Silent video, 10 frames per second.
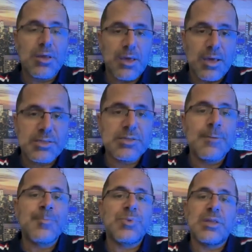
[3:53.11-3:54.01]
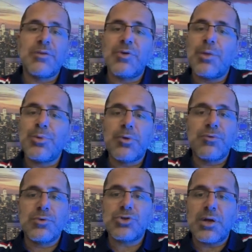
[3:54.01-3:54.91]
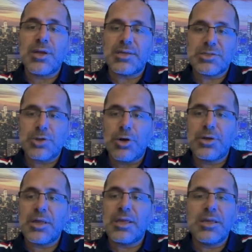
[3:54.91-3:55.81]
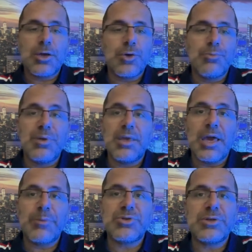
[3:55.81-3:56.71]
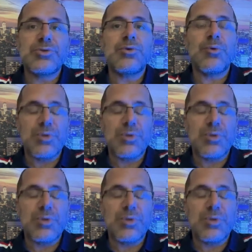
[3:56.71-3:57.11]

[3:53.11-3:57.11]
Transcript: Yes, the development of Neutron has started, and it could be a game changer.